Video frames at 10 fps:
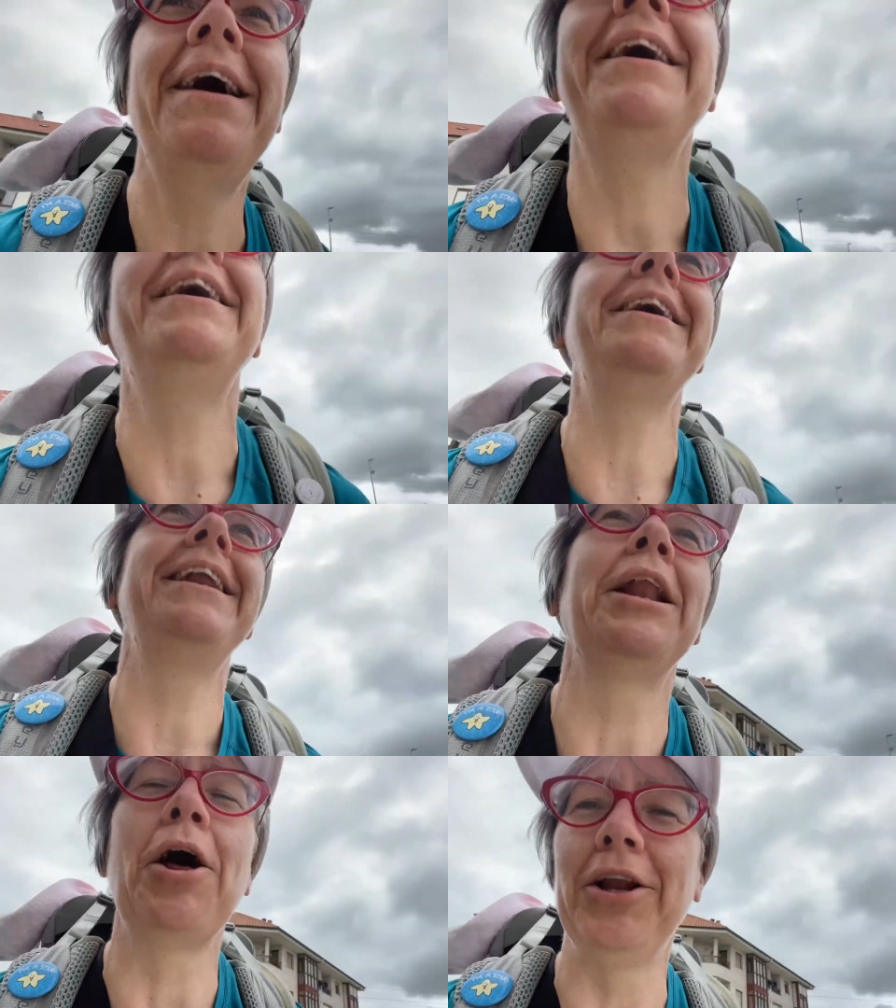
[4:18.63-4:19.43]
a
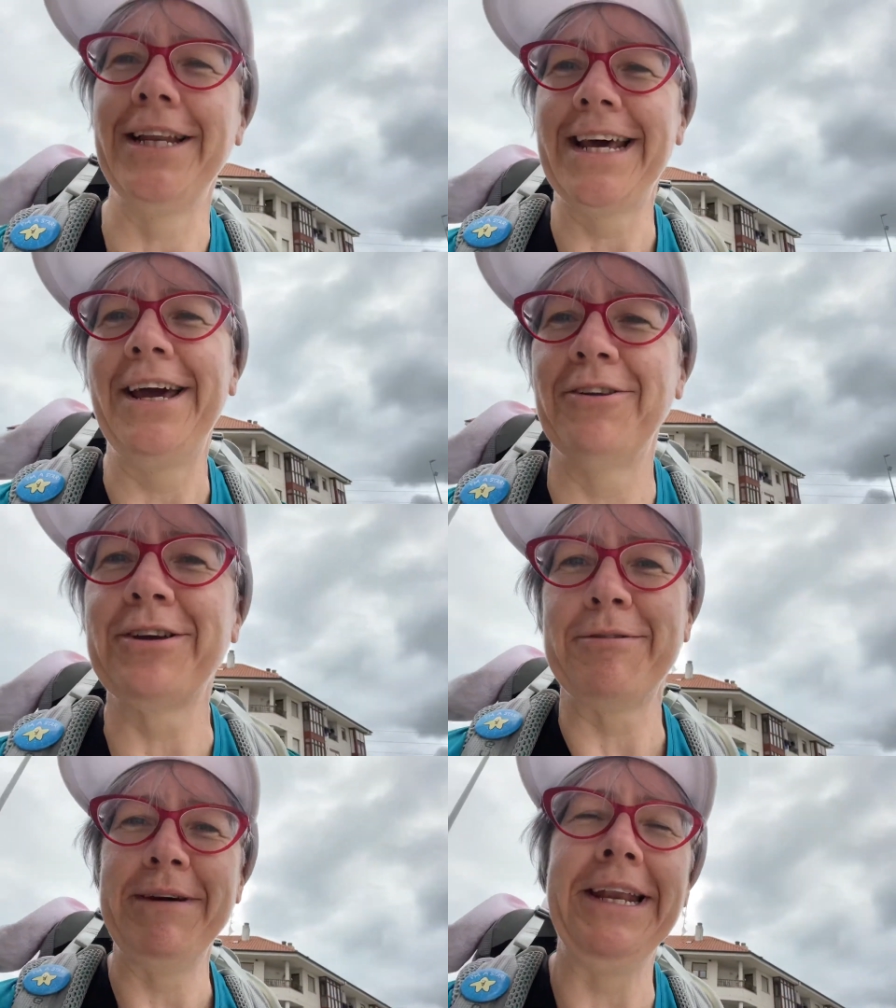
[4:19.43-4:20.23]
little holiday on the
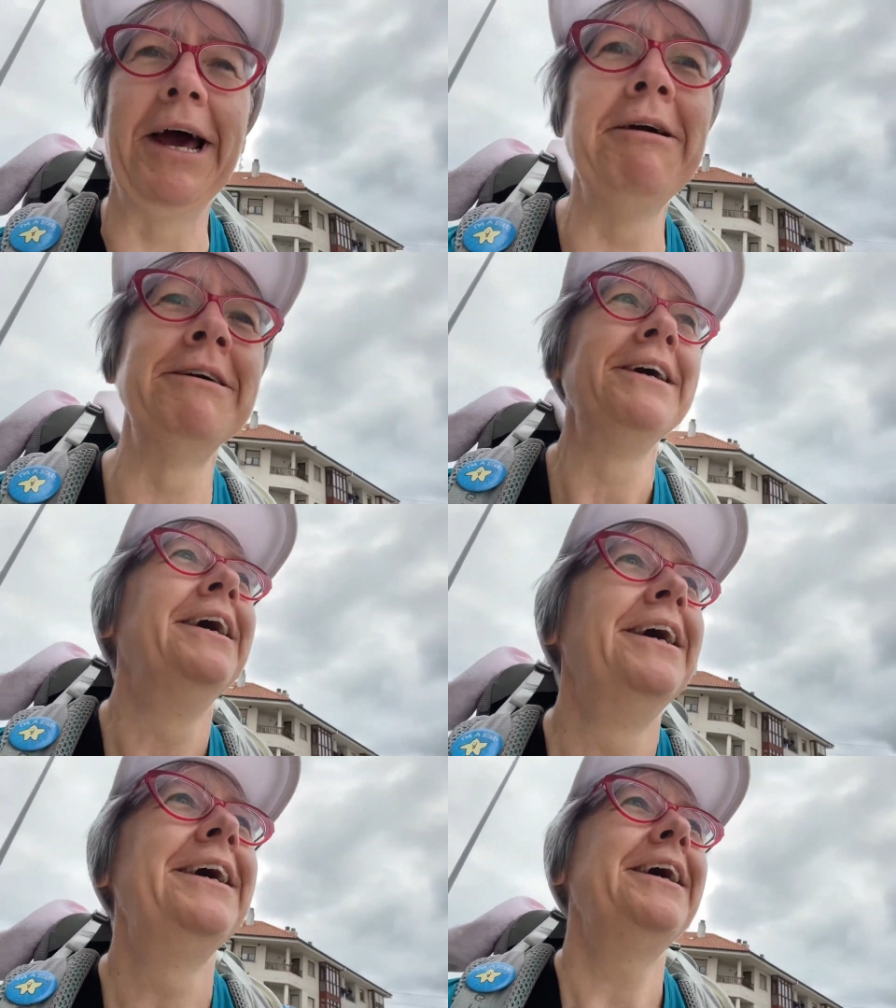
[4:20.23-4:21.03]
Camino.
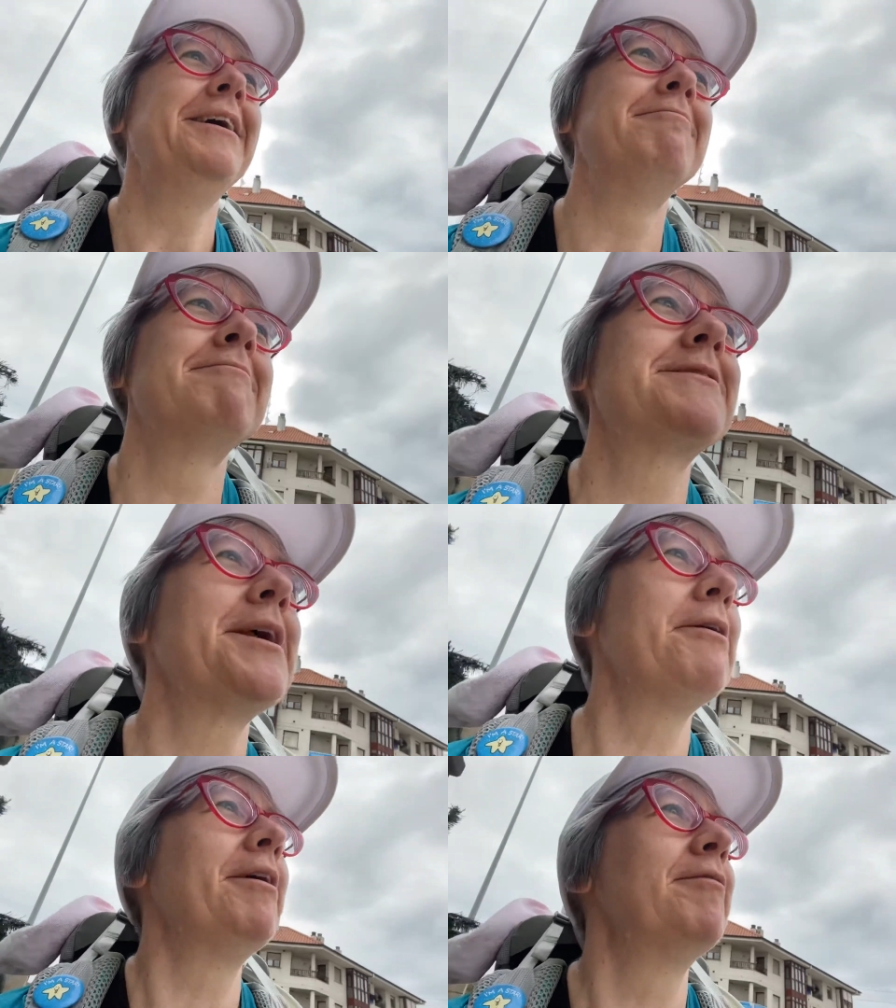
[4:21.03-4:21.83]
Um,
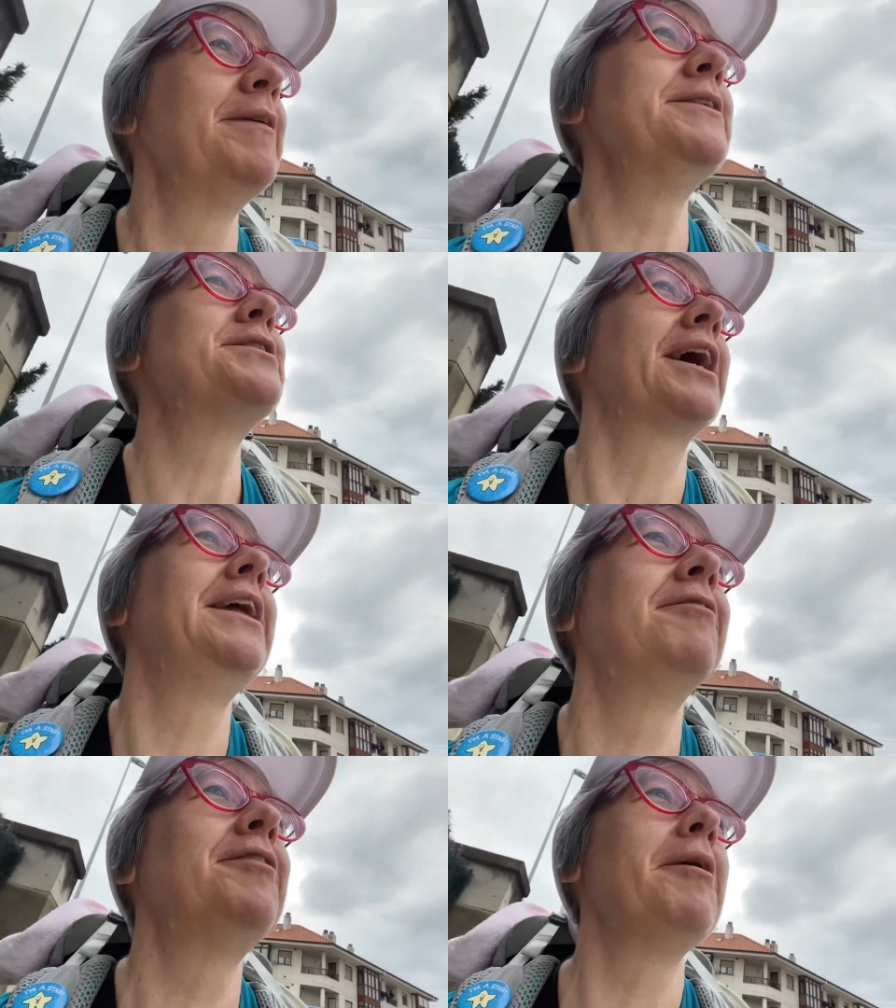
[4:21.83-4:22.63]
so I've been
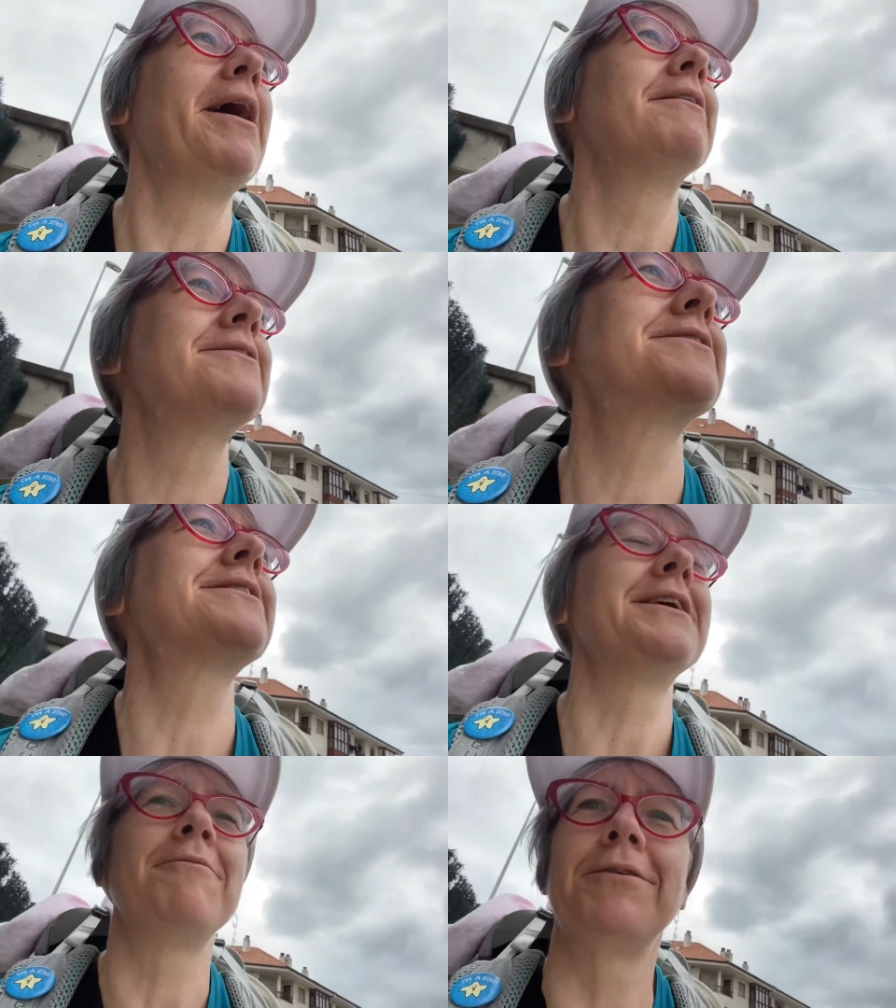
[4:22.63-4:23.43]
checking a few out and just
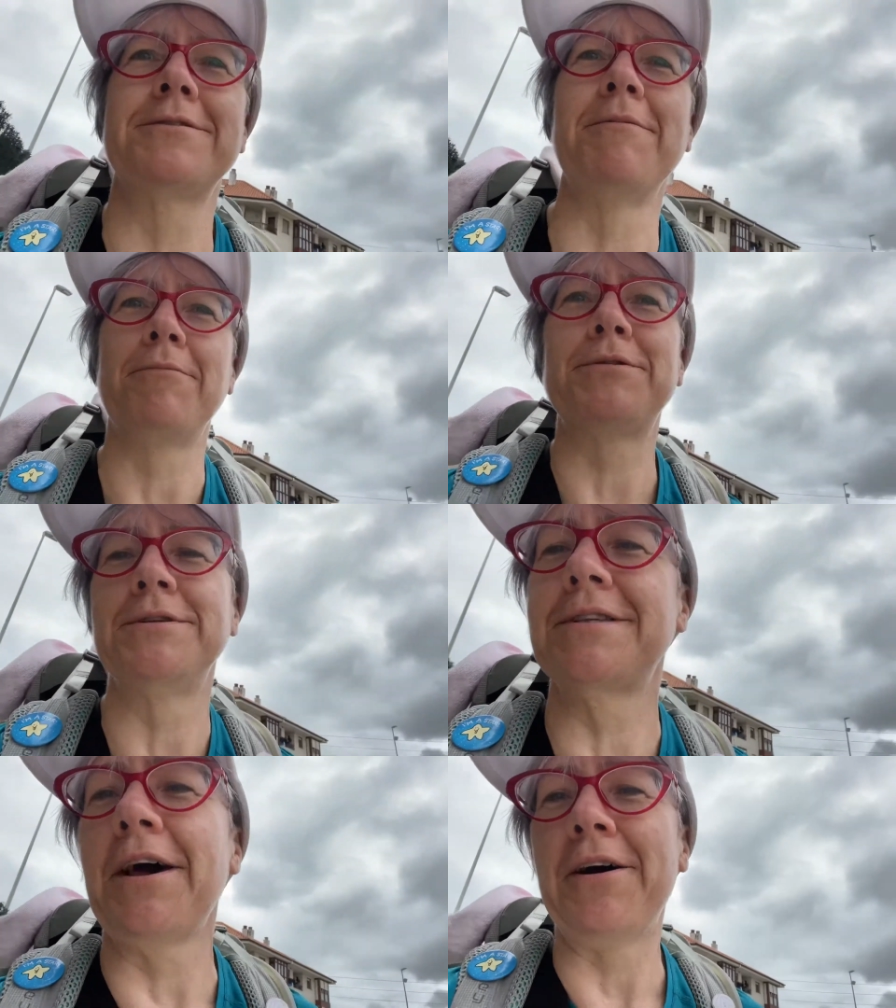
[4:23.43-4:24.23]
seeing what some
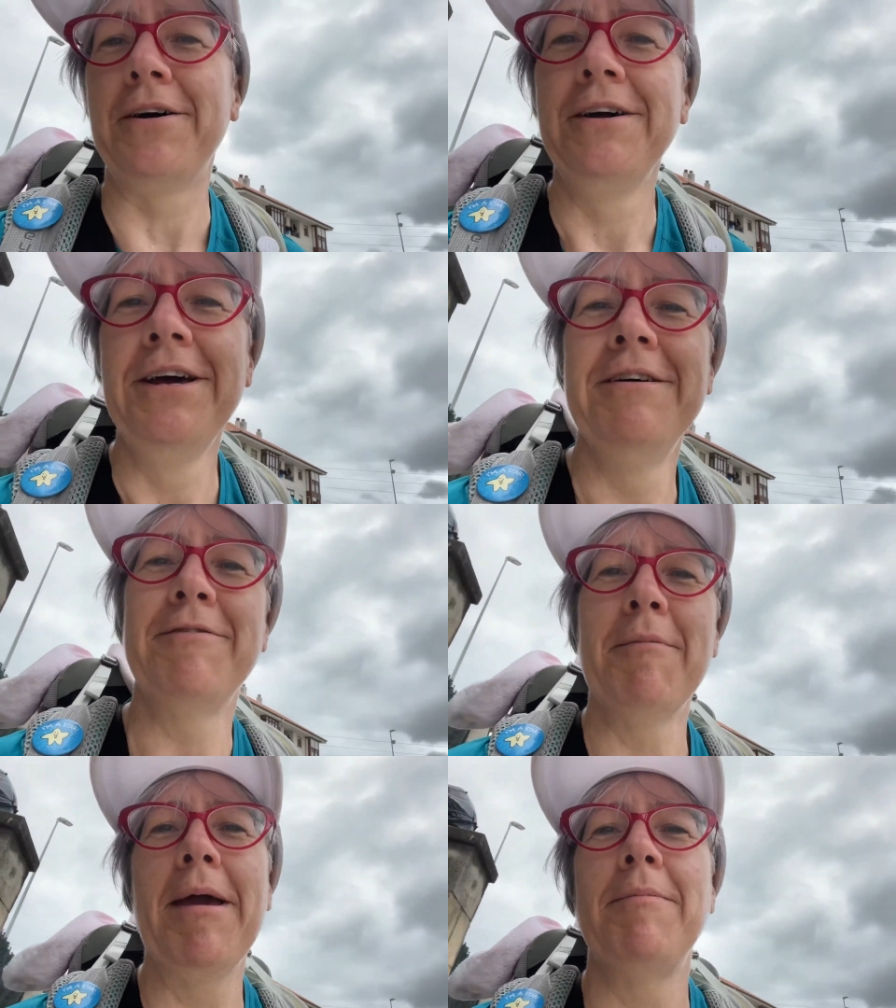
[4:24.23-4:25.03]
options are
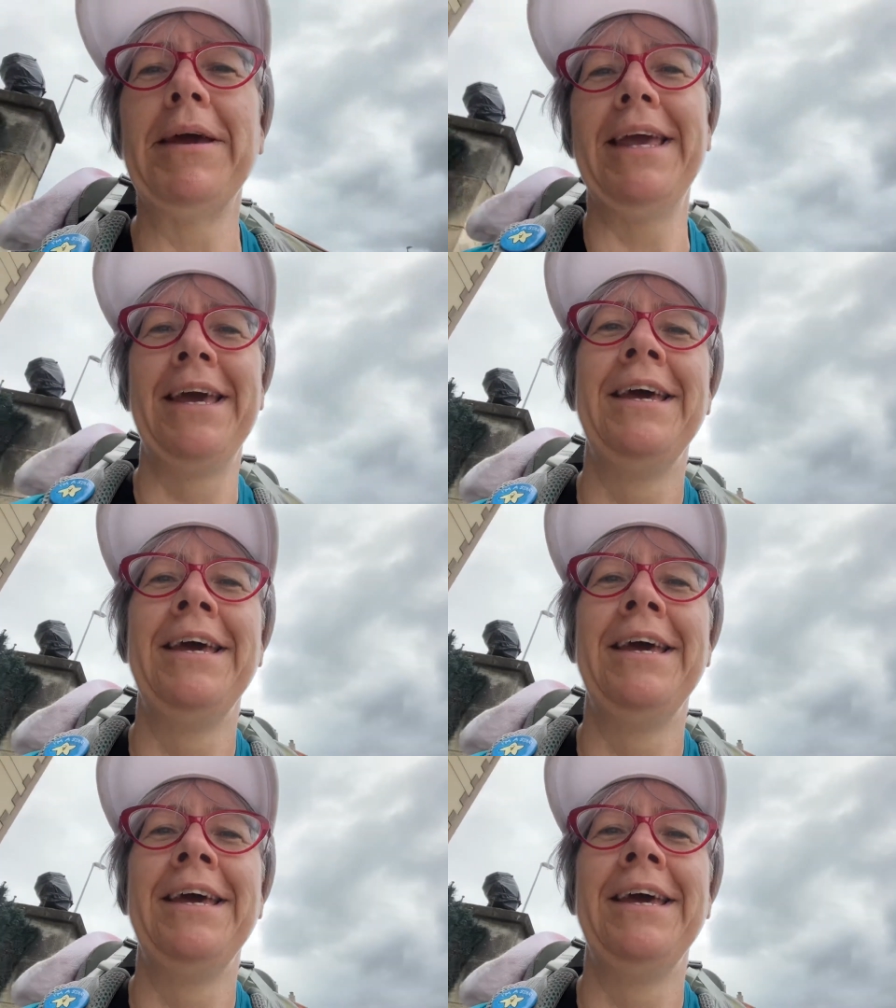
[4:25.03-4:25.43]
for maybe